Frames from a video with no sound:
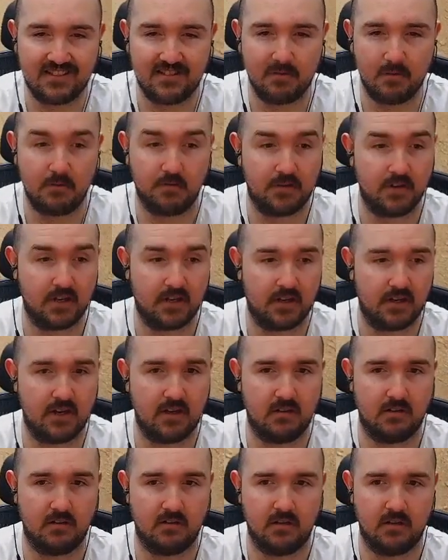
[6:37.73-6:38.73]
Oh, fucking
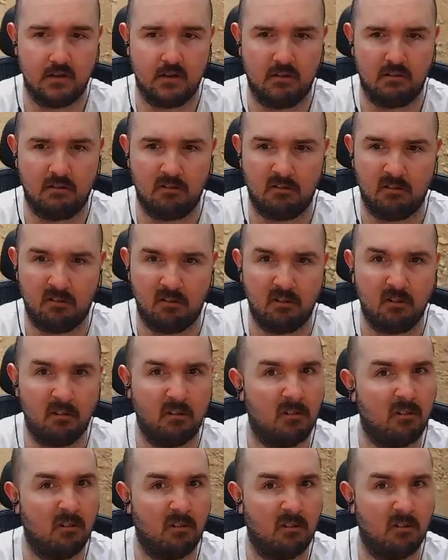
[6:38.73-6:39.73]
hell.
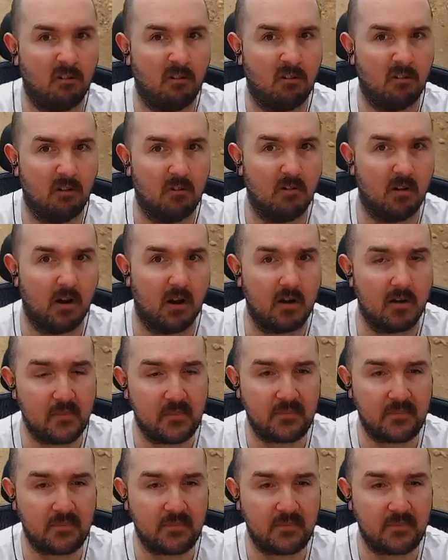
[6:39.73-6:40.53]
All right.